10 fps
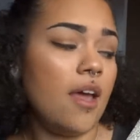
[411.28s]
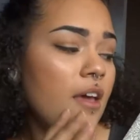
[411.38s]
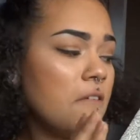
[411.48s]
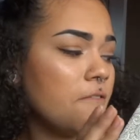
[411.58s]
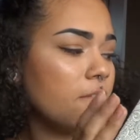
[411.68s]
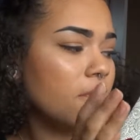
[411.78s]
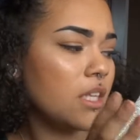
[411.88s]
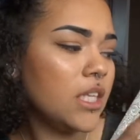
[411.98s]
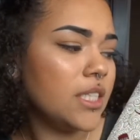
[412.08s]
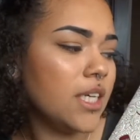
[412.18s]
if
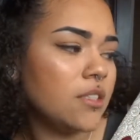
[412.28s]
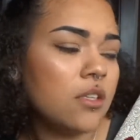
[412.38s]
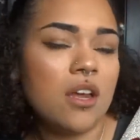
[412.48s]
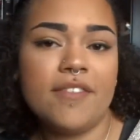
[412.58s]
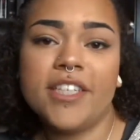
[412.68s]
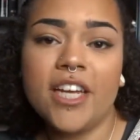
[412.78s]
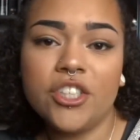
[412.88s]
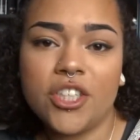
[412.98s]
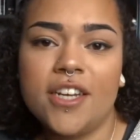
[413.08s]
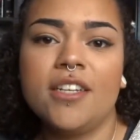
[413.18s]
this gets a lot of
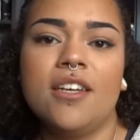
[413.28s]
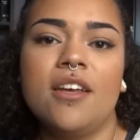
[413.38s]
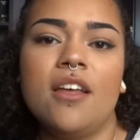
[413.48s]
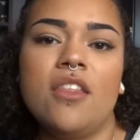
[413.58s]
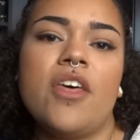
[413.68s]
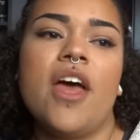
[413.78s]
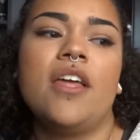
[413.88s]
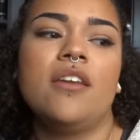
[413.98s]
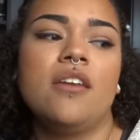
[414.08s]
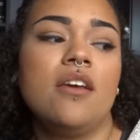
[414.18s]
attention,
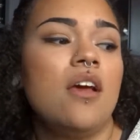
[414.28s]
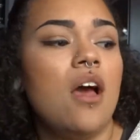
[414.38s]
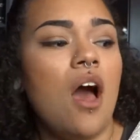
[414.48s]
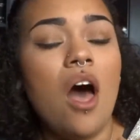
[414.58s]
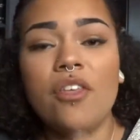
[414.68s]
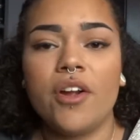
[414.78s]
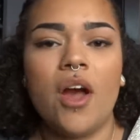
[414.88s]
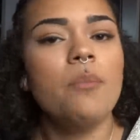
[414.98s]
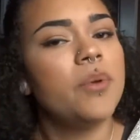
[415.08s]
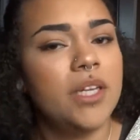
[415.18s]
then other
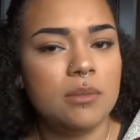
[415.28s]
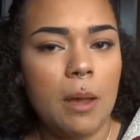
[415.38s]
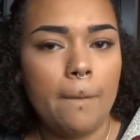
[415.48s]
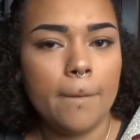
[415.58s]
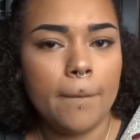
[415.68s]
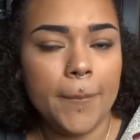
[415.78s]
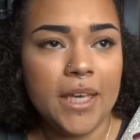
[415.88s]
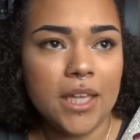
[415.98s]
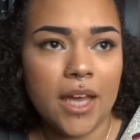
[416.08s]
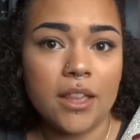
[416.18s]
companies might
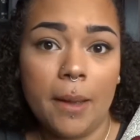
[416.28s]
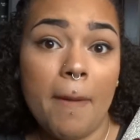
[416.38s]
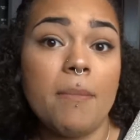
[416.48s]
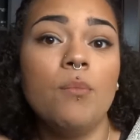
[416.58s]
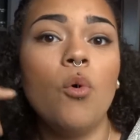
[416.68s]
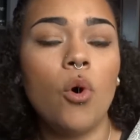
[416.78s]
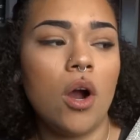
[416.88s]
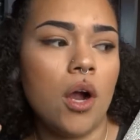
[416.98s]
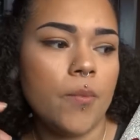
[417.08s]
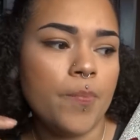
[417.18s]
be like maybe
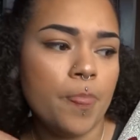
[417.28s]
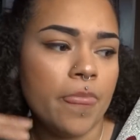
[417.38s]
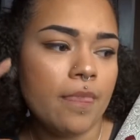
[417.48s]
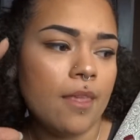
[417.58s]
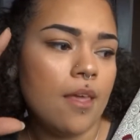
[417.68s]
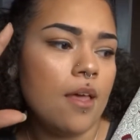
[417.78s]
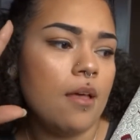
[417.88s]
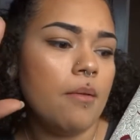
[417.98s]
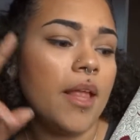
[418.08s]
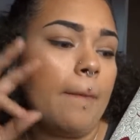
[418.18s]
more,
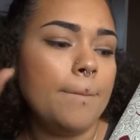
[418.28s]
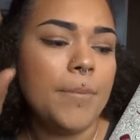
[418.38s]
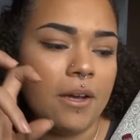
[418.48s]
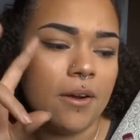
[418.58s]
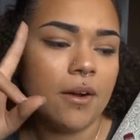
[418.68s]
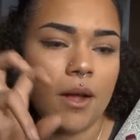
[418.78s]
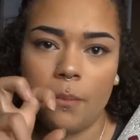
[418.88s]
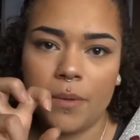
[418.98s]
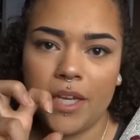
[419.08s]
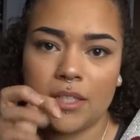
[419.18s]
like, bigger
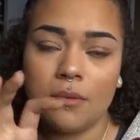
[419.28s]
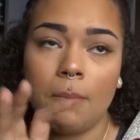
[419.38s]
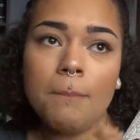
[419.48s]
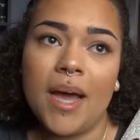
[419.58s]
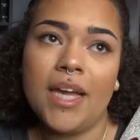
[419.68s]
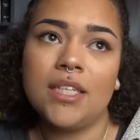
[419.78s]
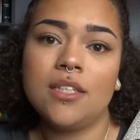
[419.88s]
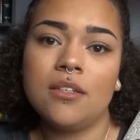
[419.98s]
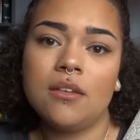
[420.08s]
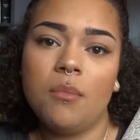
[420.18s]
companies
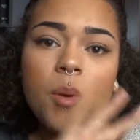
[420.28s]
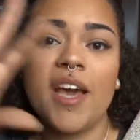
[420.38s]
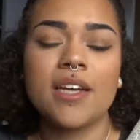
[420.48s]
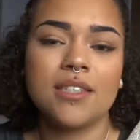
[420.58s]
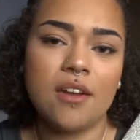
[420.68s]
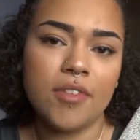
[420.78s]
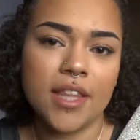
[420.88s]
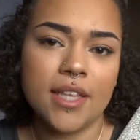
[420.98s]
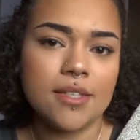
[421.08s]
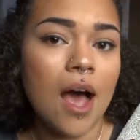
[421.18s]
might pick stuff
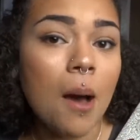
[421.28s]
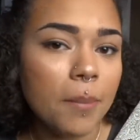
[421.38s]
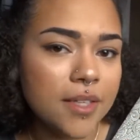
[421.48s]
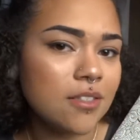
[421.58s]
like this up and